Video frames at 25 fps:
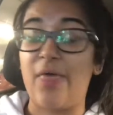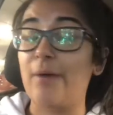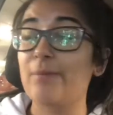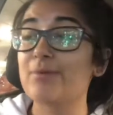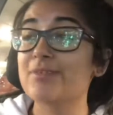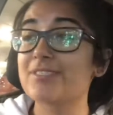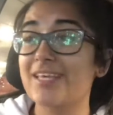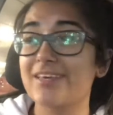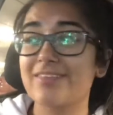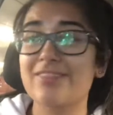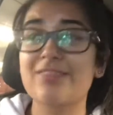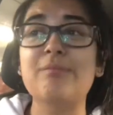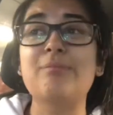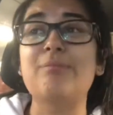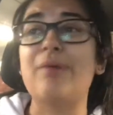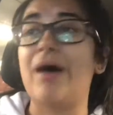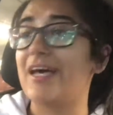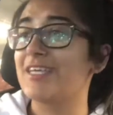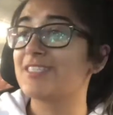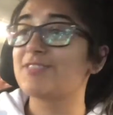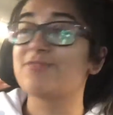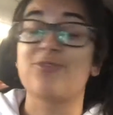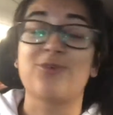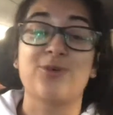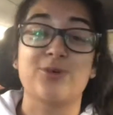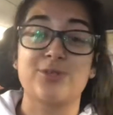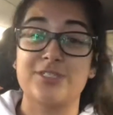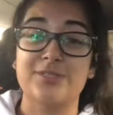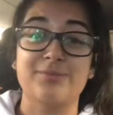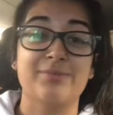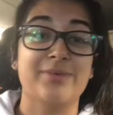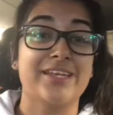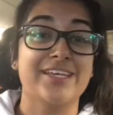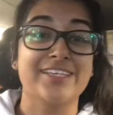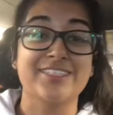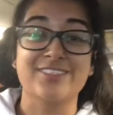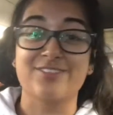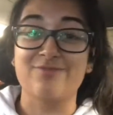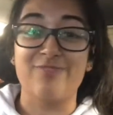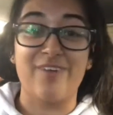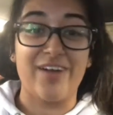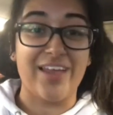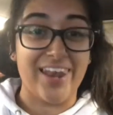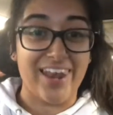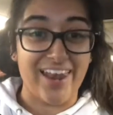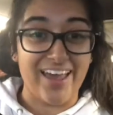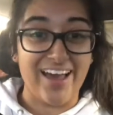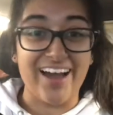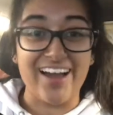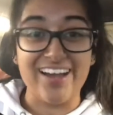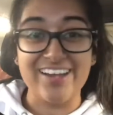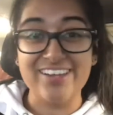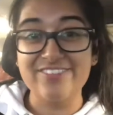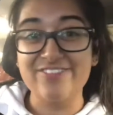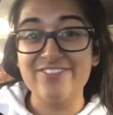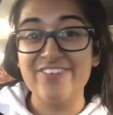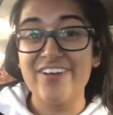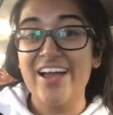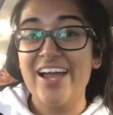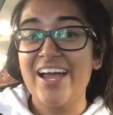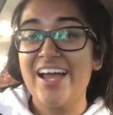That was like the best 40 minutes of my life.